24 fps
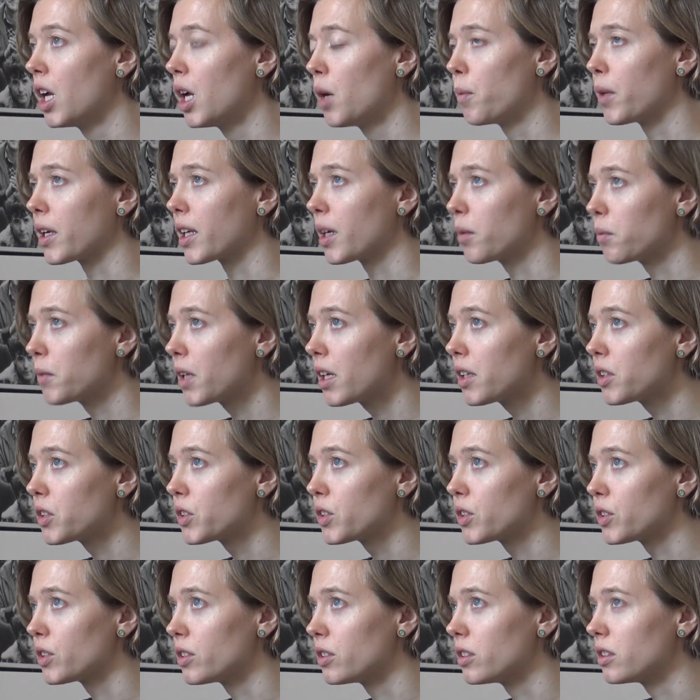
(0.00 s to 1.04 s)
But I'm not
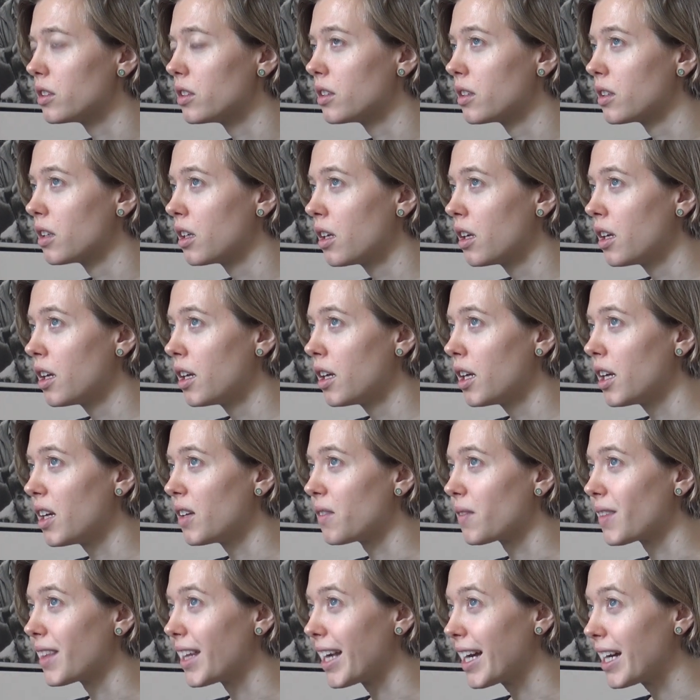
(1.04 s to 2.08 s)
sure
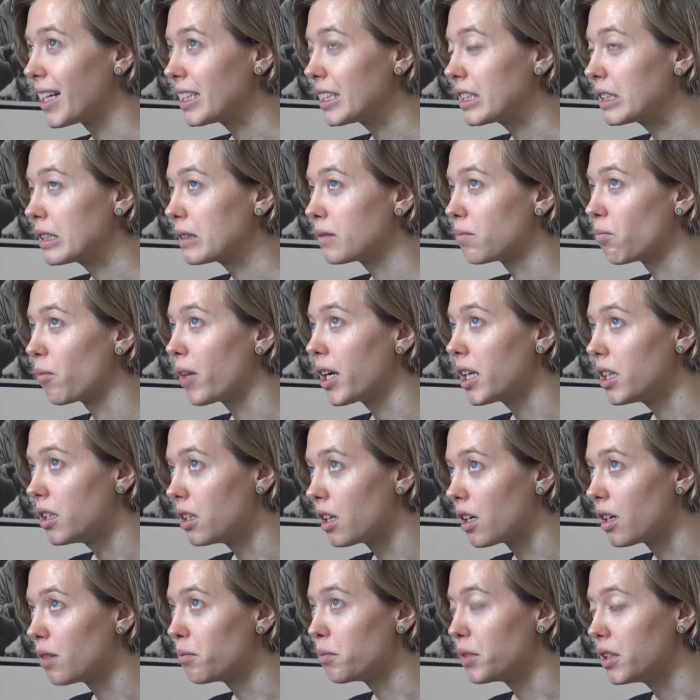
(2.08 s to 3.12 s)
if that might
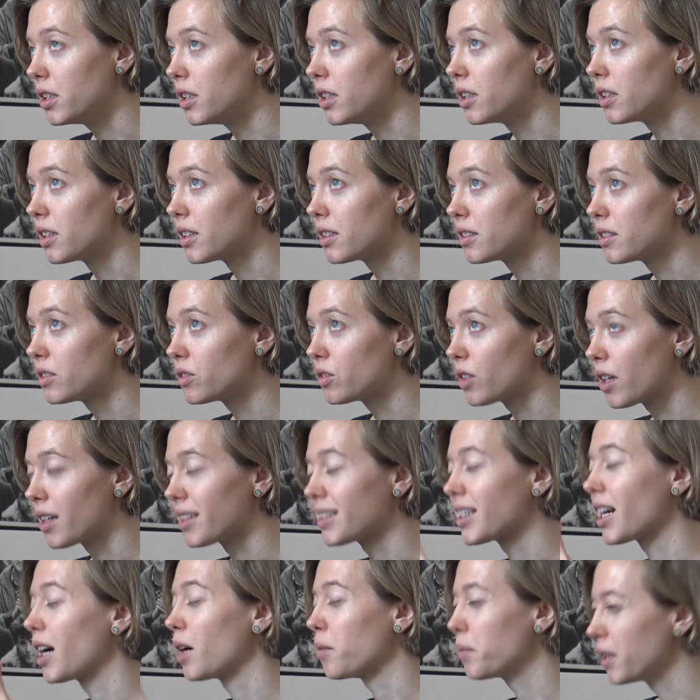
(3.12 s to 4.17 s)
not be a
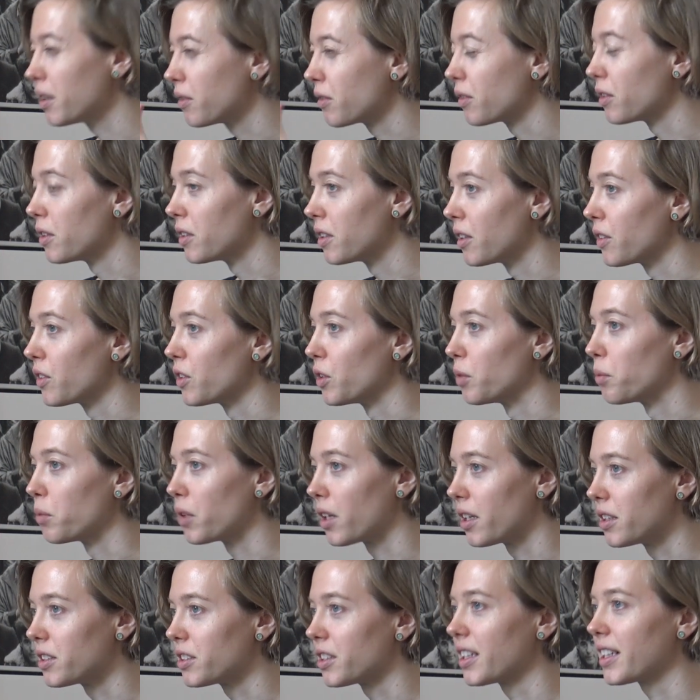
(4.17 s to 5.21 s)
topic for another
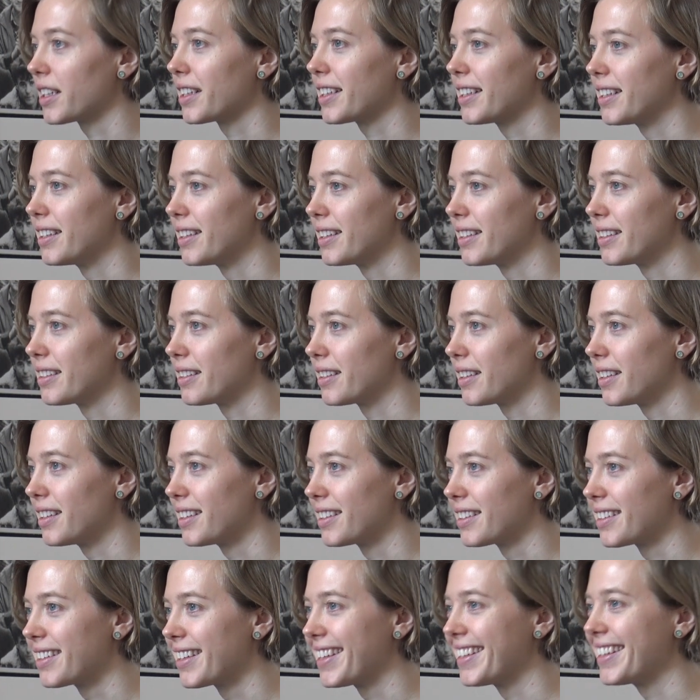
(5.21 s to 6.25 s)
project, in the
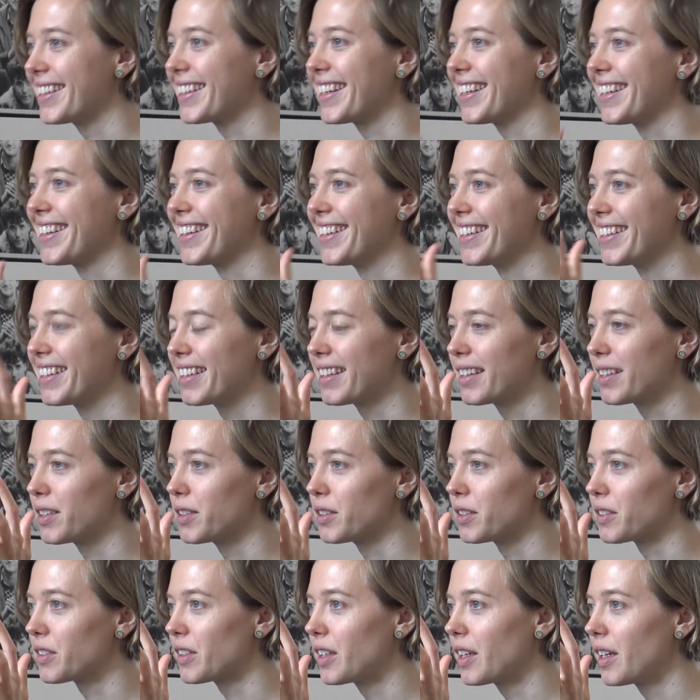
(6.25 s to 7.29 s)
sense that I think
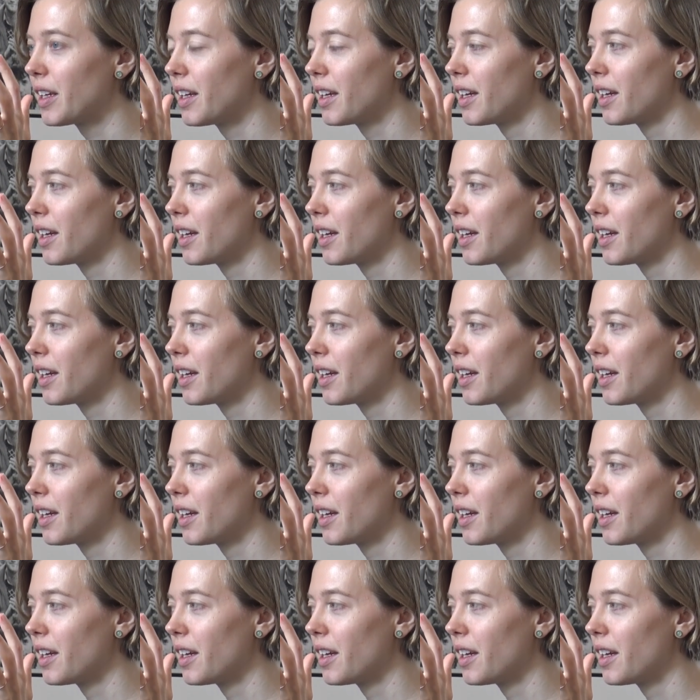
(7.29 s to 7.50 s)
there's